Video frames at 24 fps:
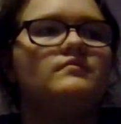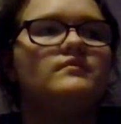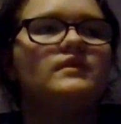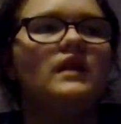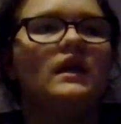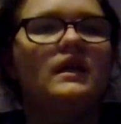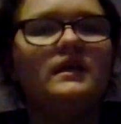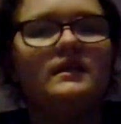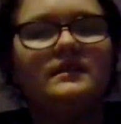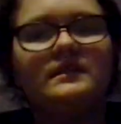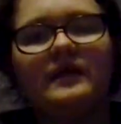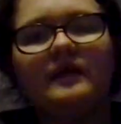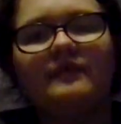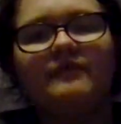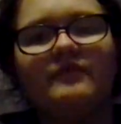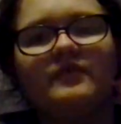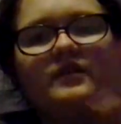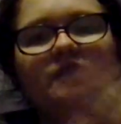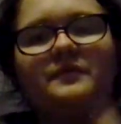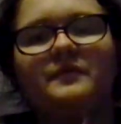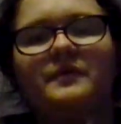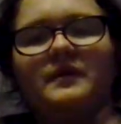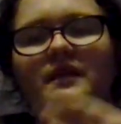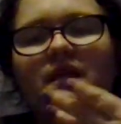Except for
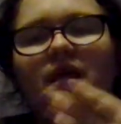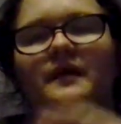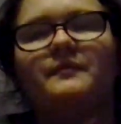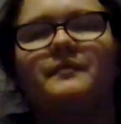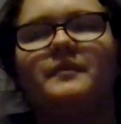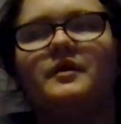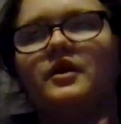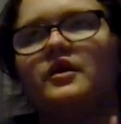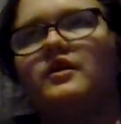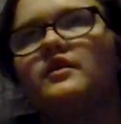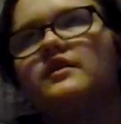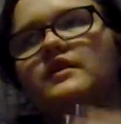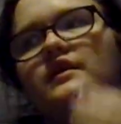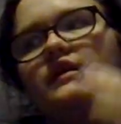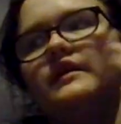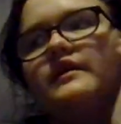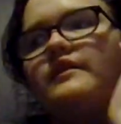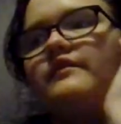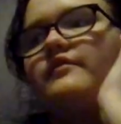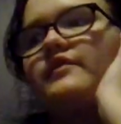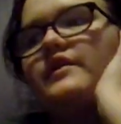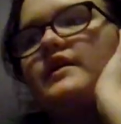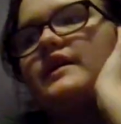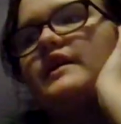the one that I'm currently
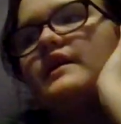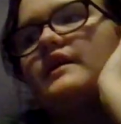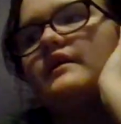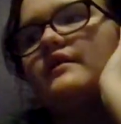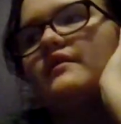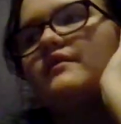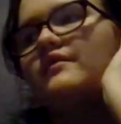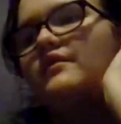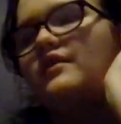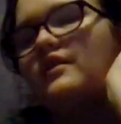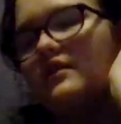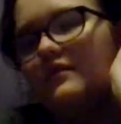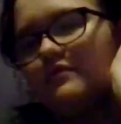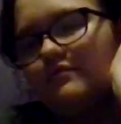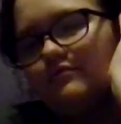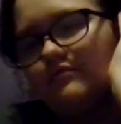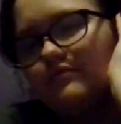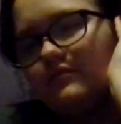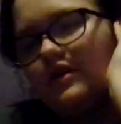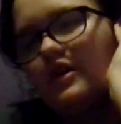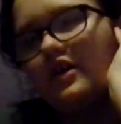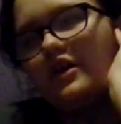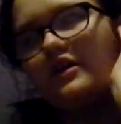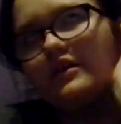reading, or
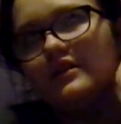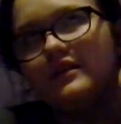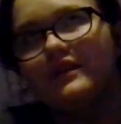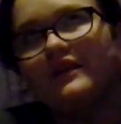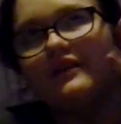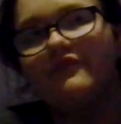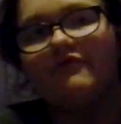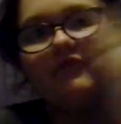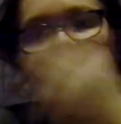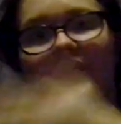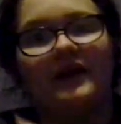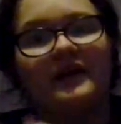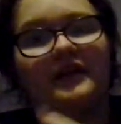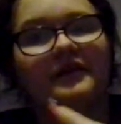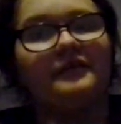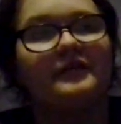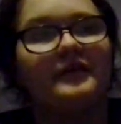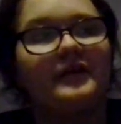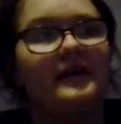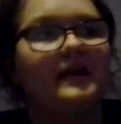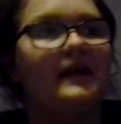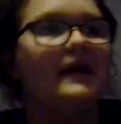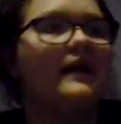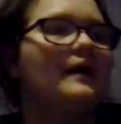currently writing
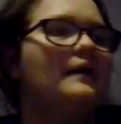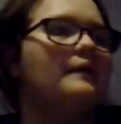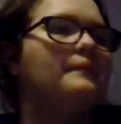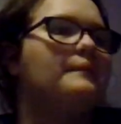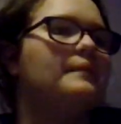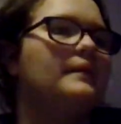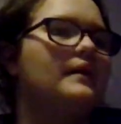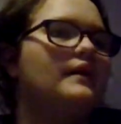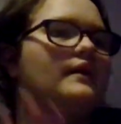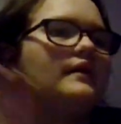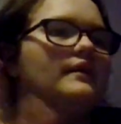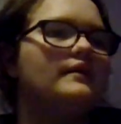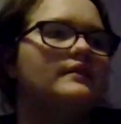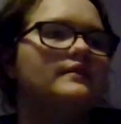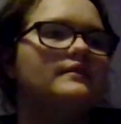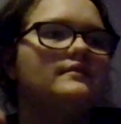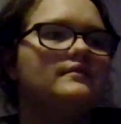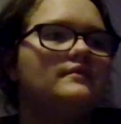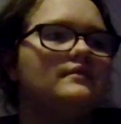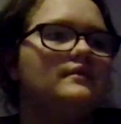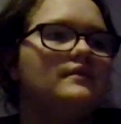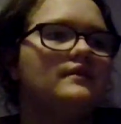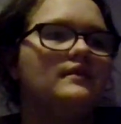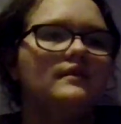right now, but
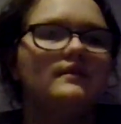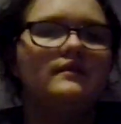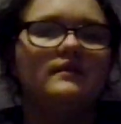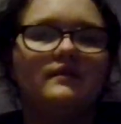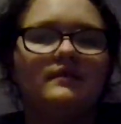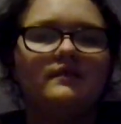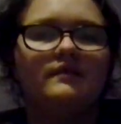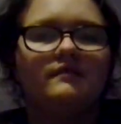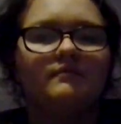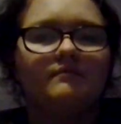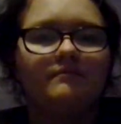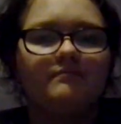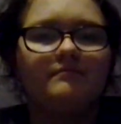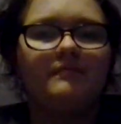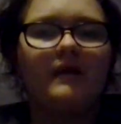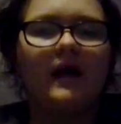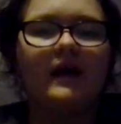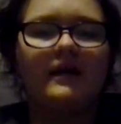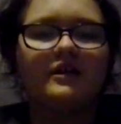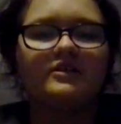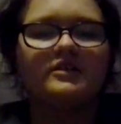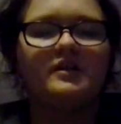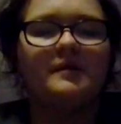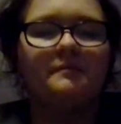
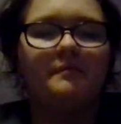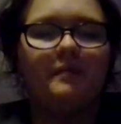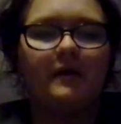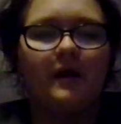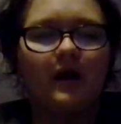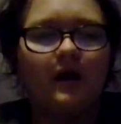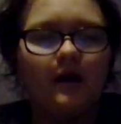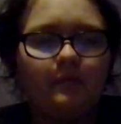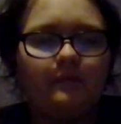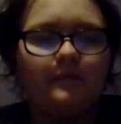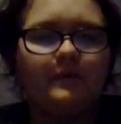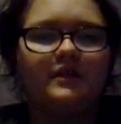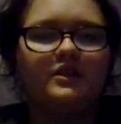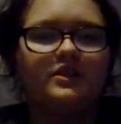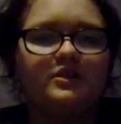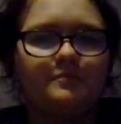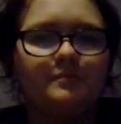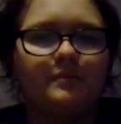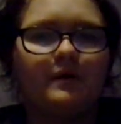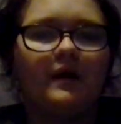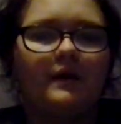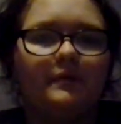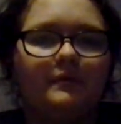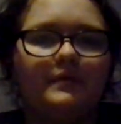actually
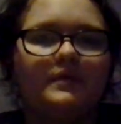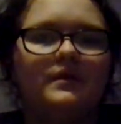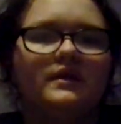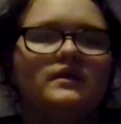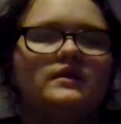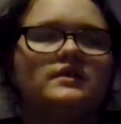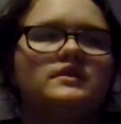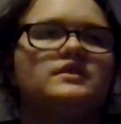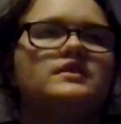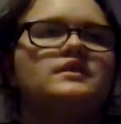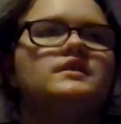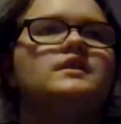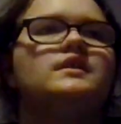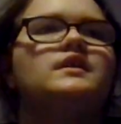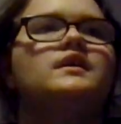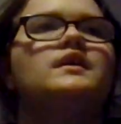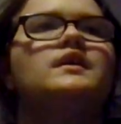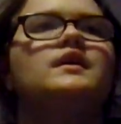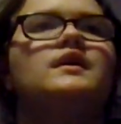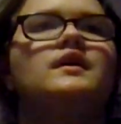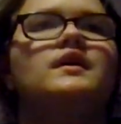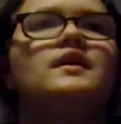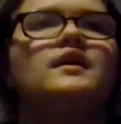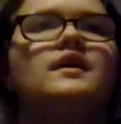published.
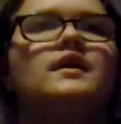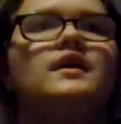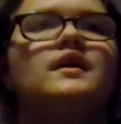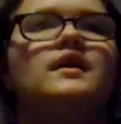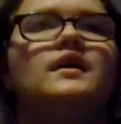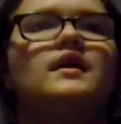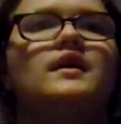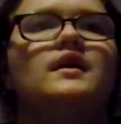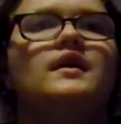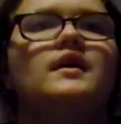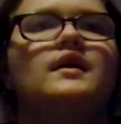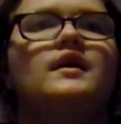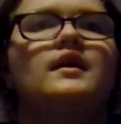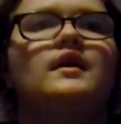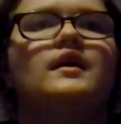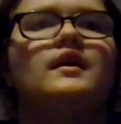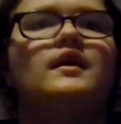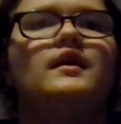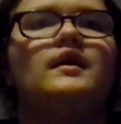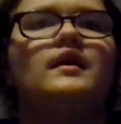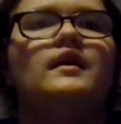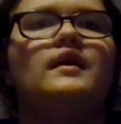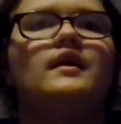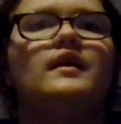
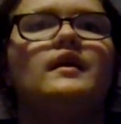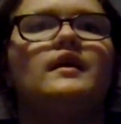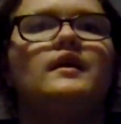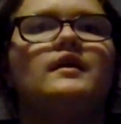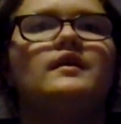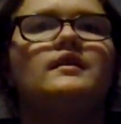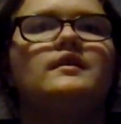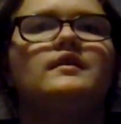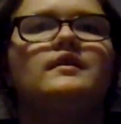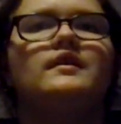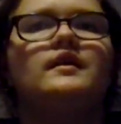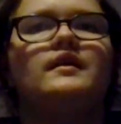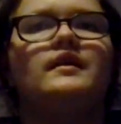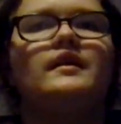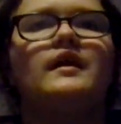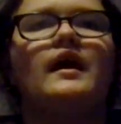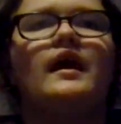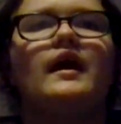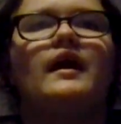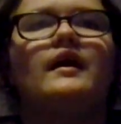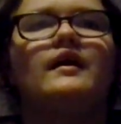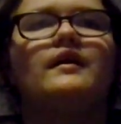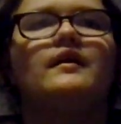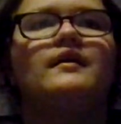And
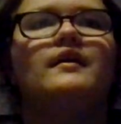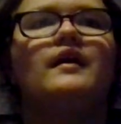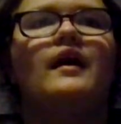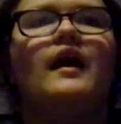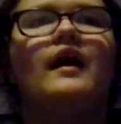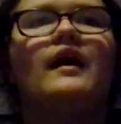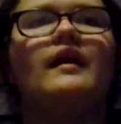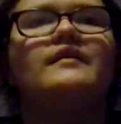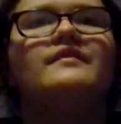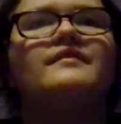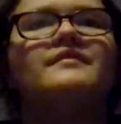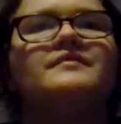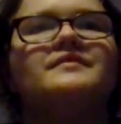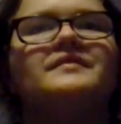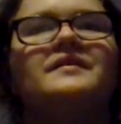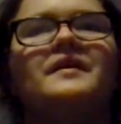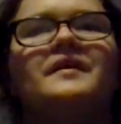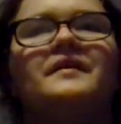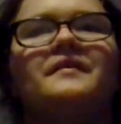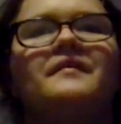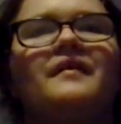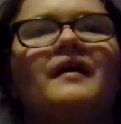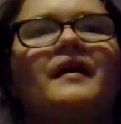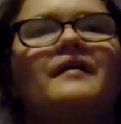yeah, I don't know,
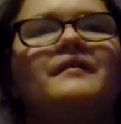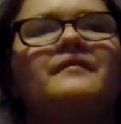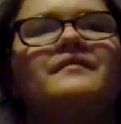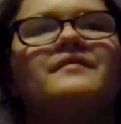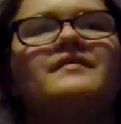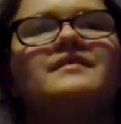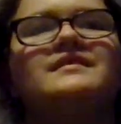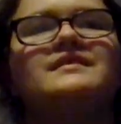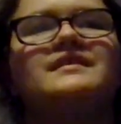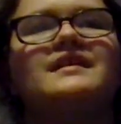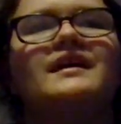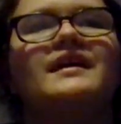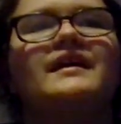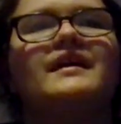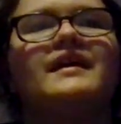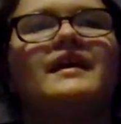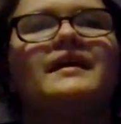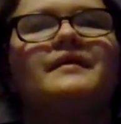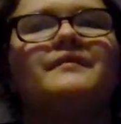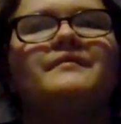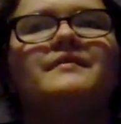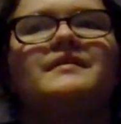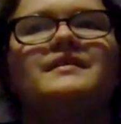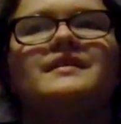I was like
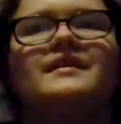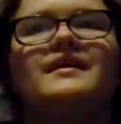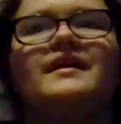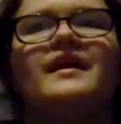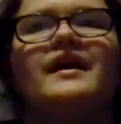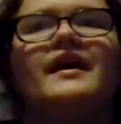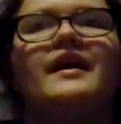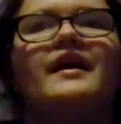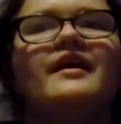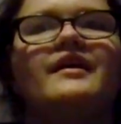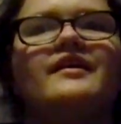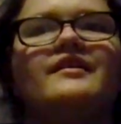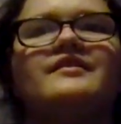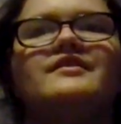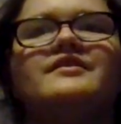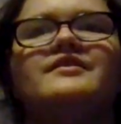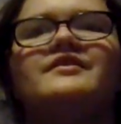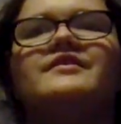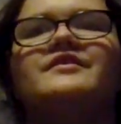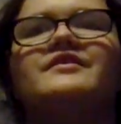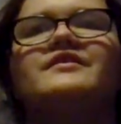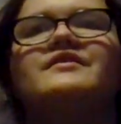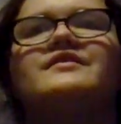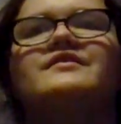in with the
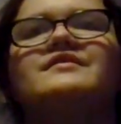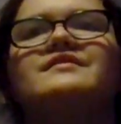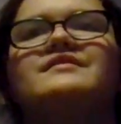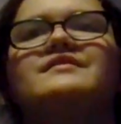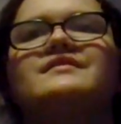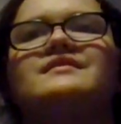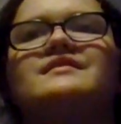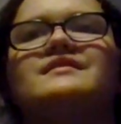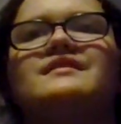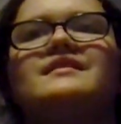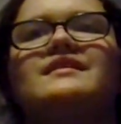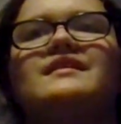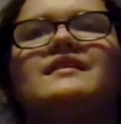characters,